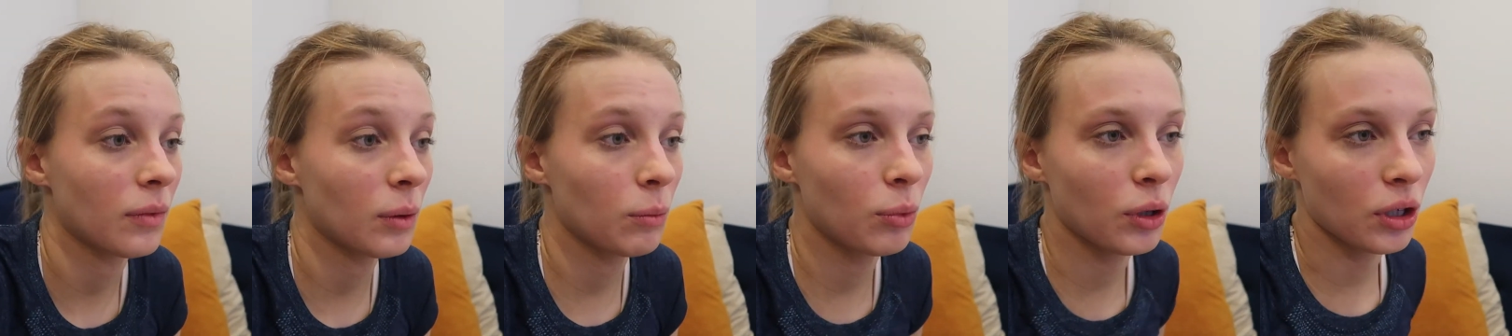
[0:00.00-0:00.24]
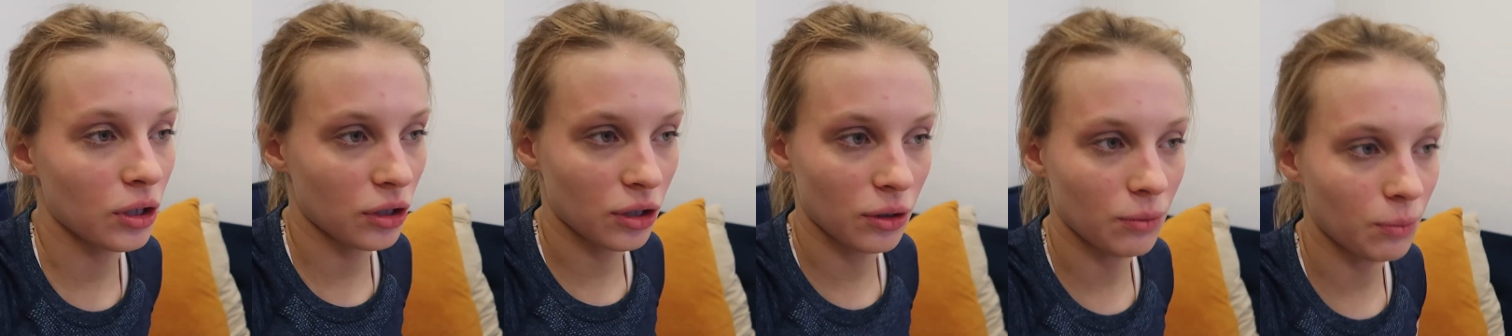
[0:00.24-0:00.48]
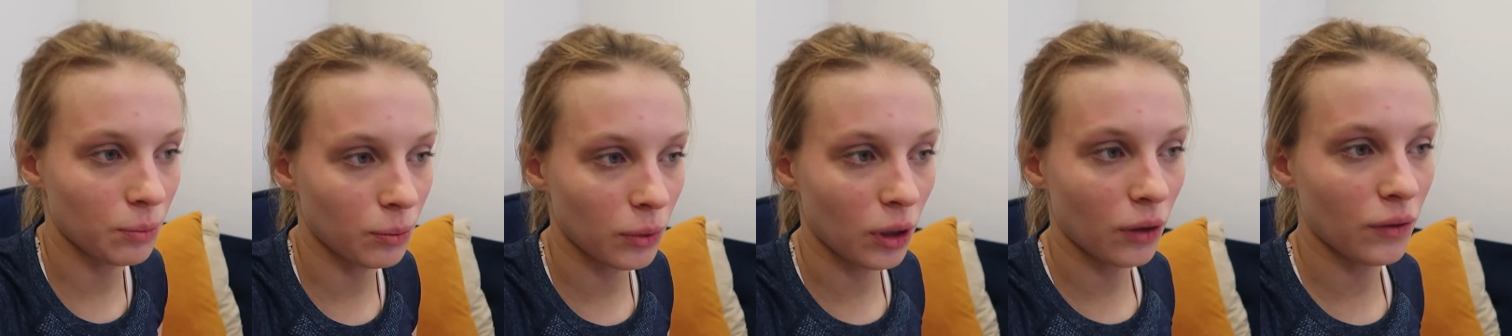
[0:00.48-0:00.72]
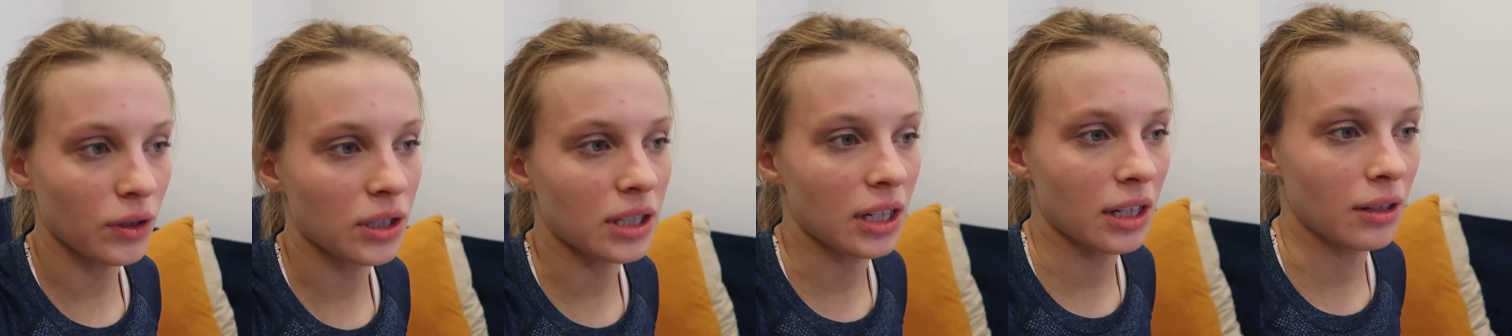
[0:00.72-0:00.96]
because you
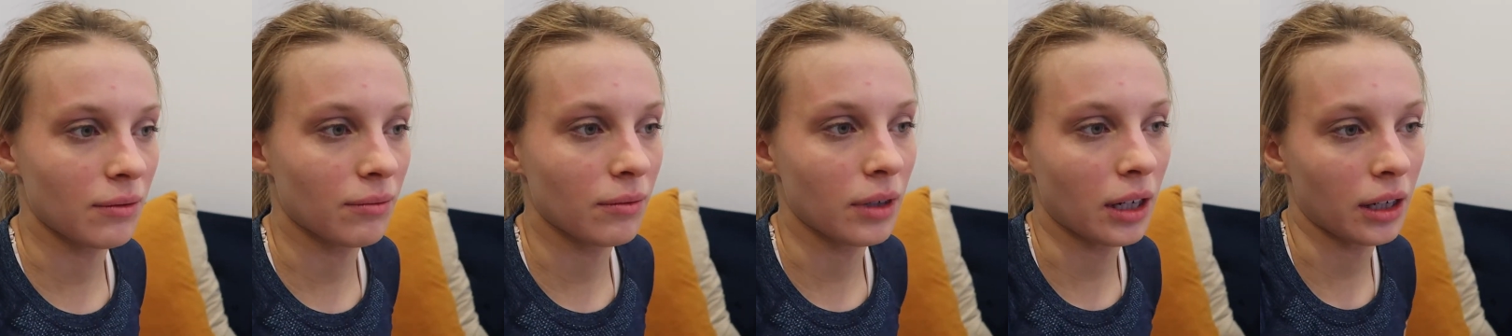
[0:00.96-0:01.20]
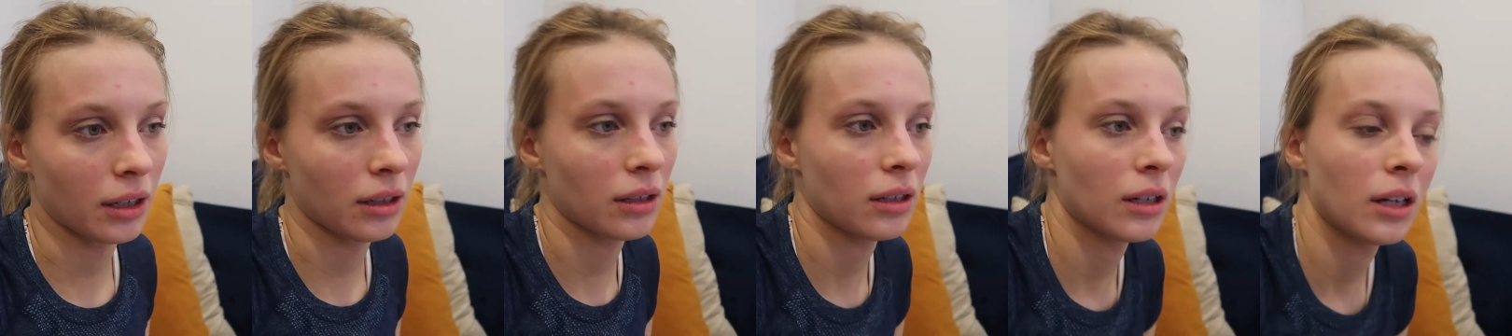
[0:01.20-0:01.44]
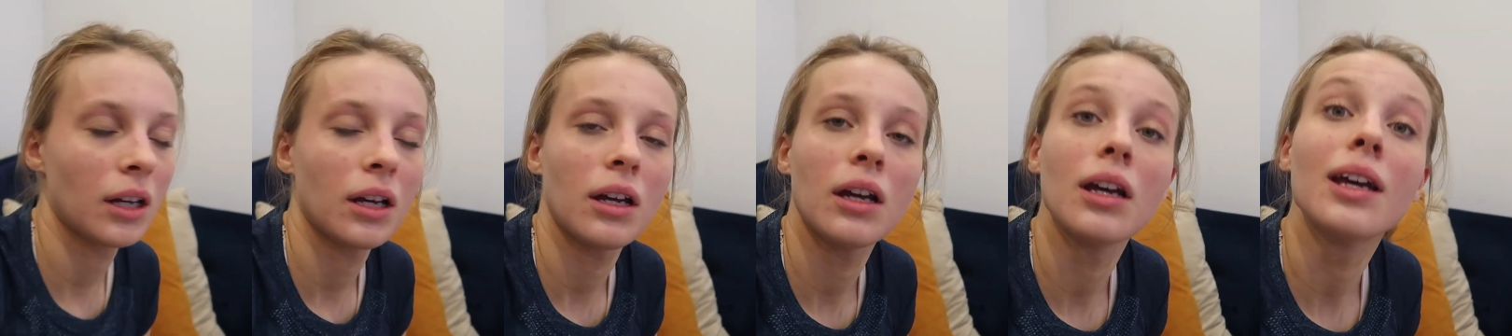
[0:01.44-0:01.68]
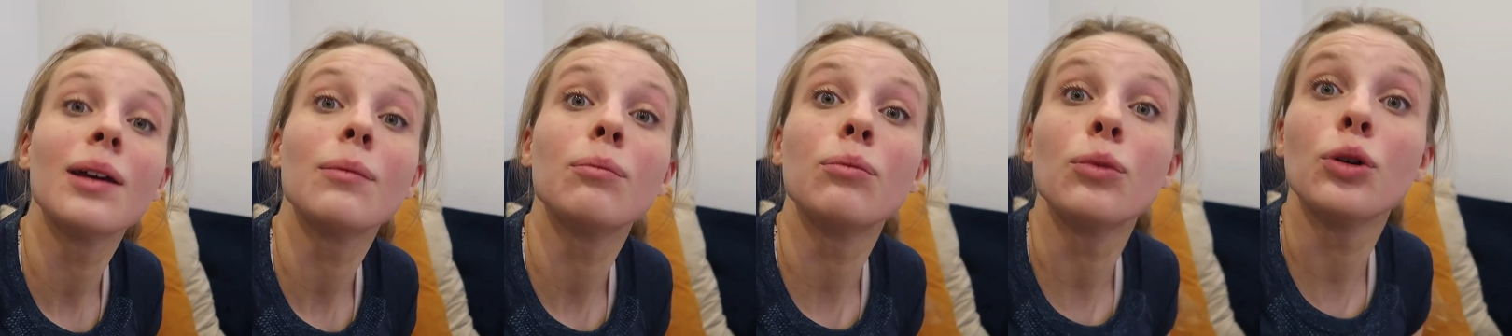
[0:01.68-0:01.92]
obviously like
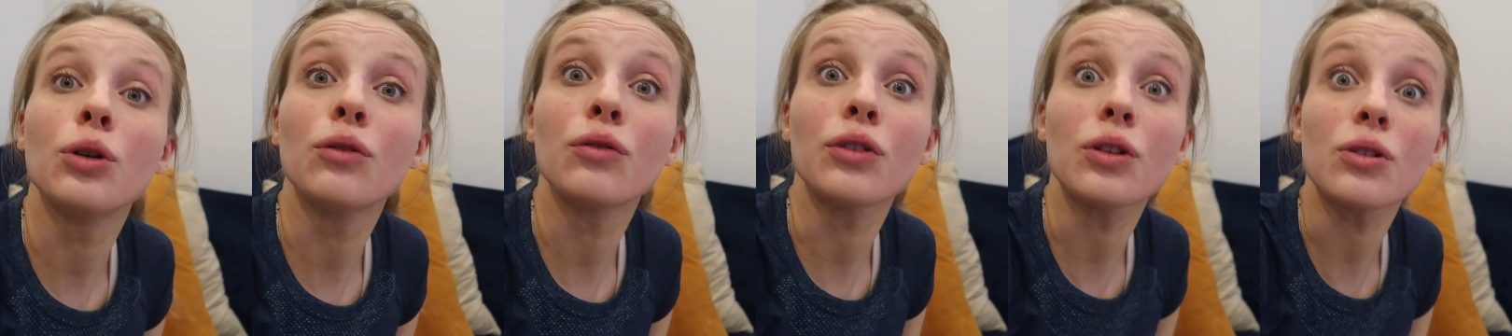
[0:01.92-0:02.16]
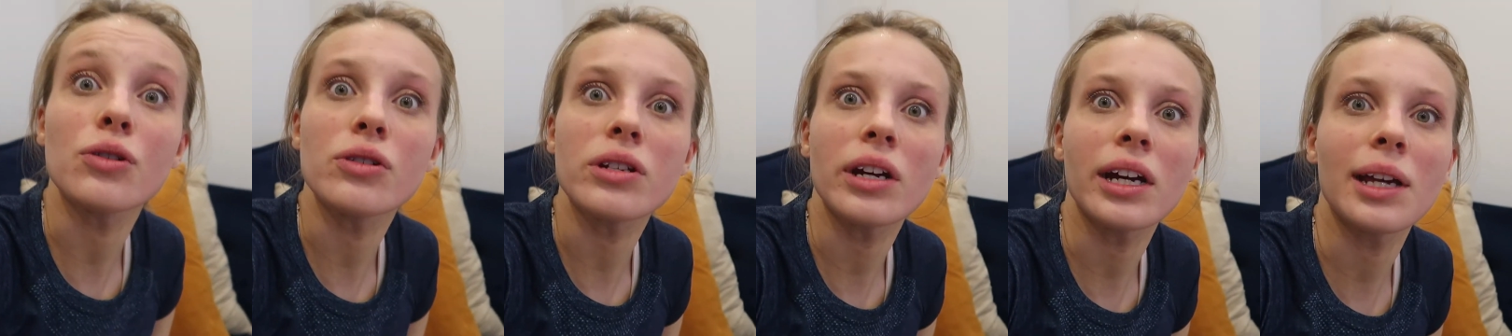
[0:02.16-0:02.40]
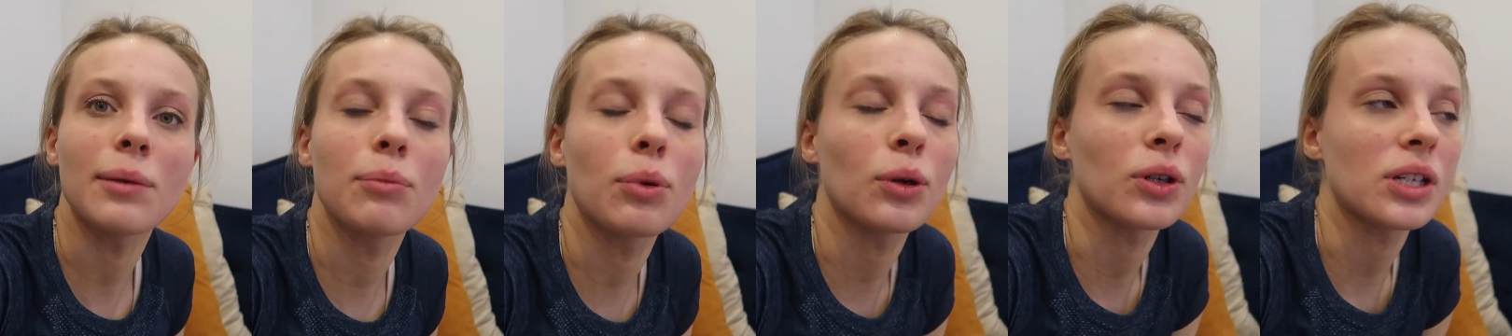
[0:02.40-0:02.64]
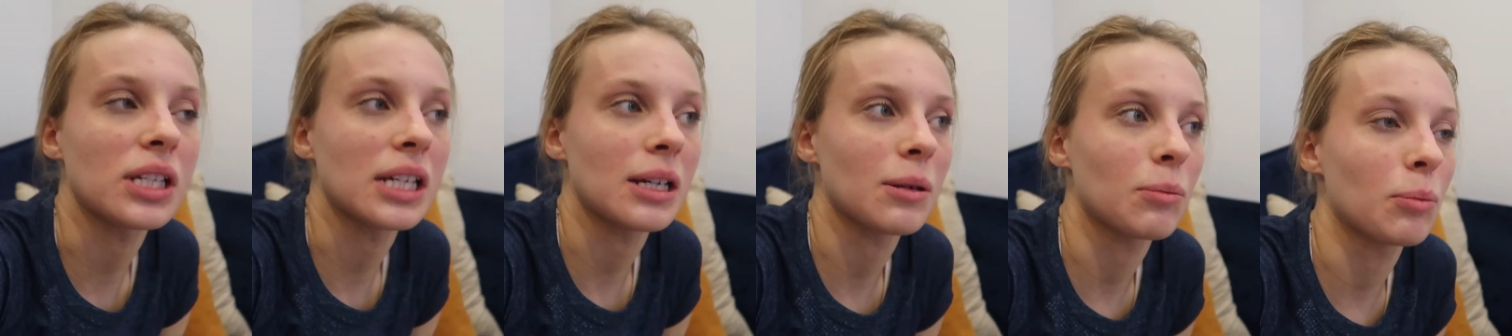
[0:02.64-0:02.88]
move your entire
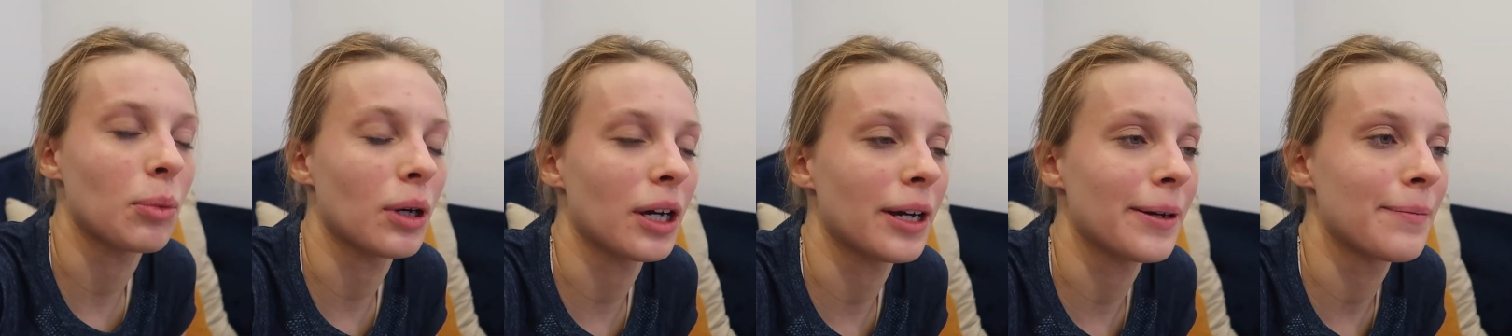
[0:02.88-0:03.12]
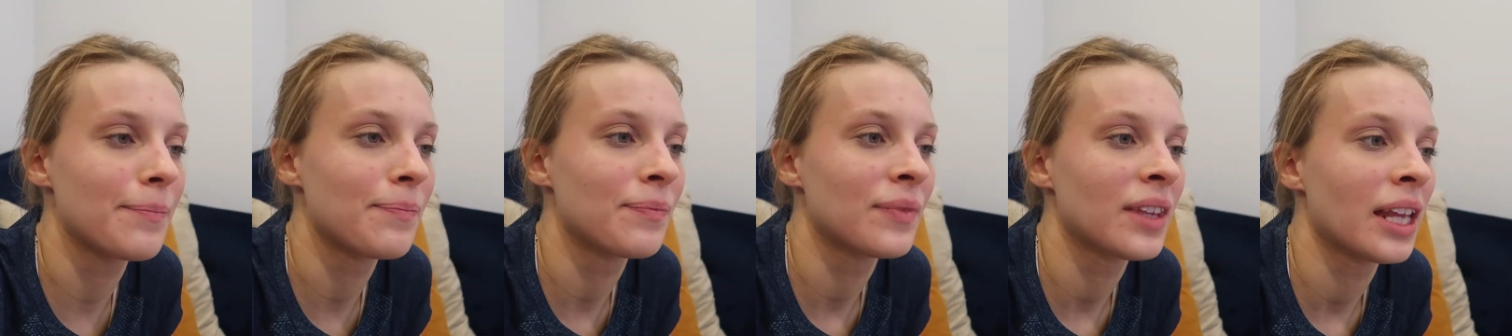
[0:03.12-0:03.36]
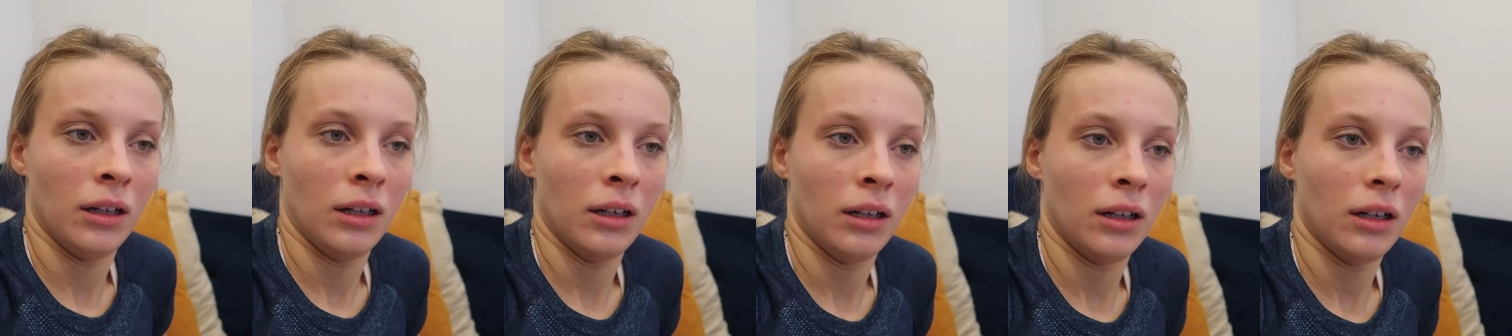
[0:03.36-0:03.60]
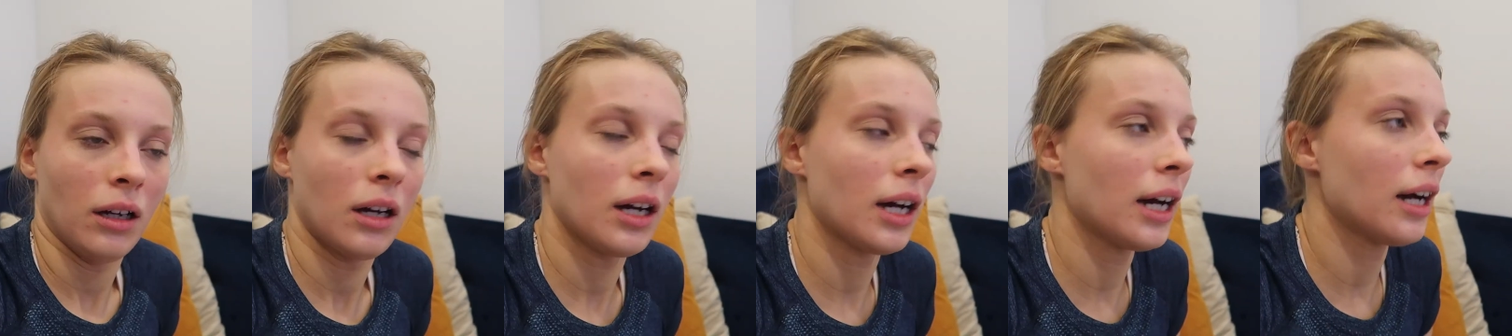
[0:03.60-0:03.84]
body, but
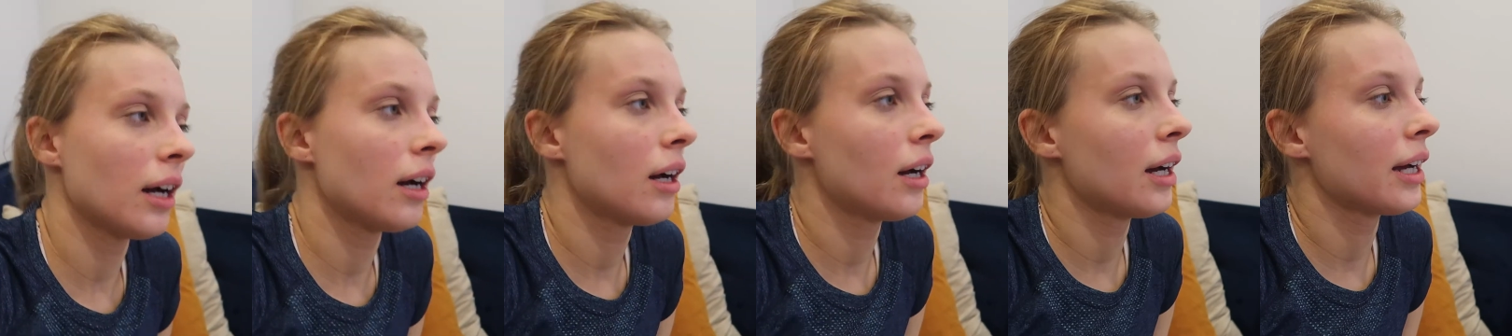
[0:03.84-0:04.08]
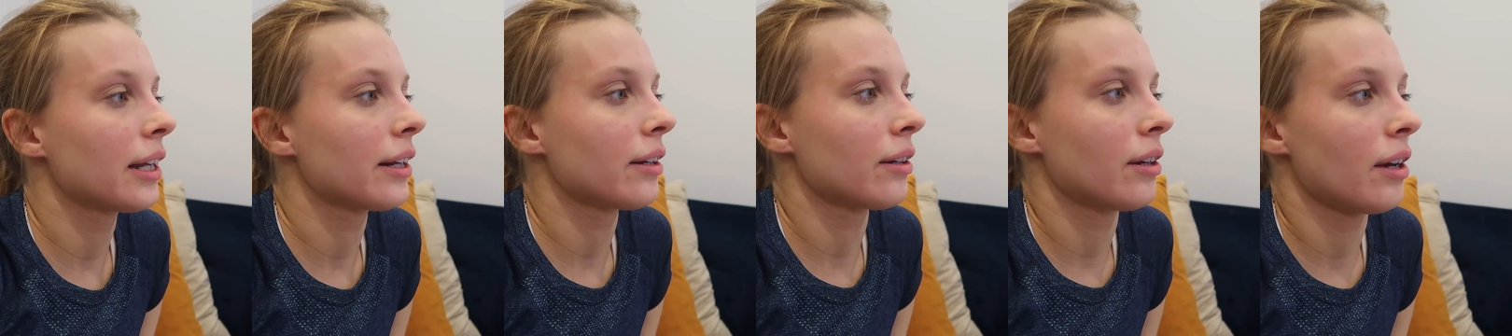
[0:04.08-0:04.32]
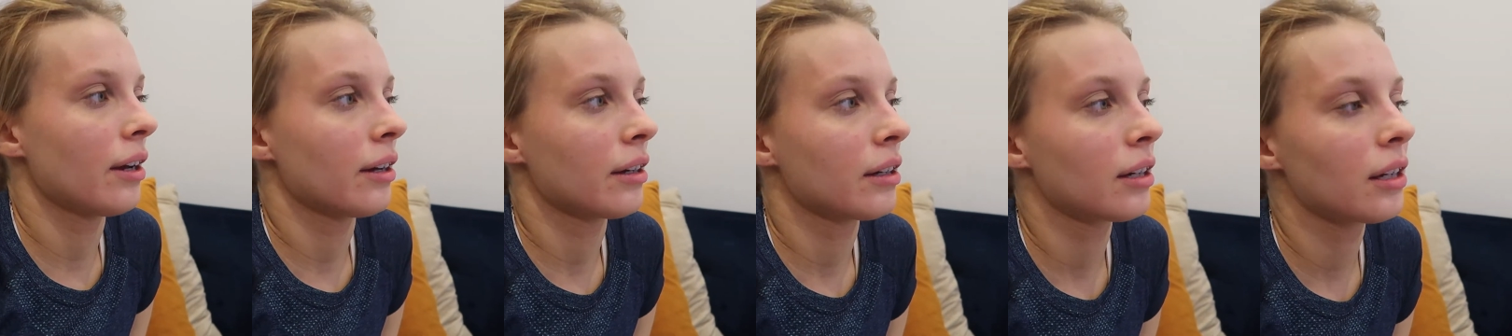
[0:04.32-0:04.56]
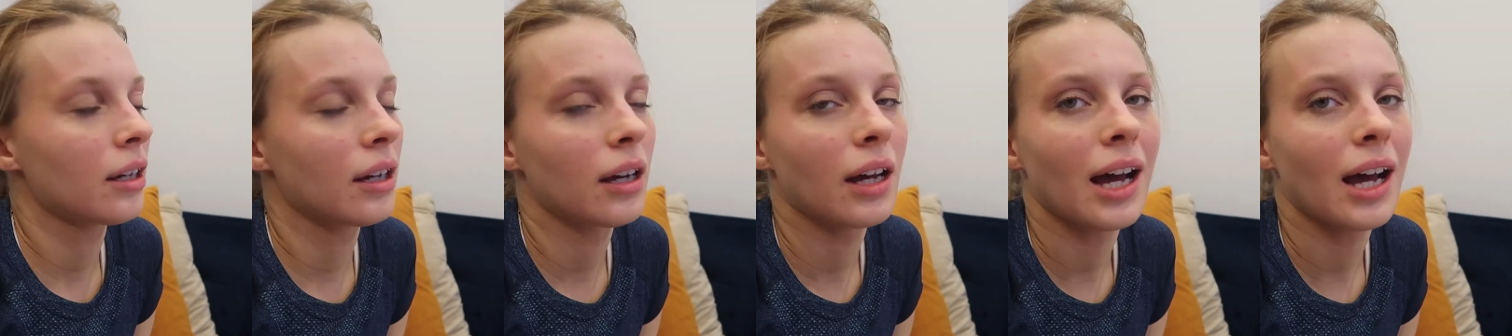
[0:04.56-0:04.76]
oh, I don't know.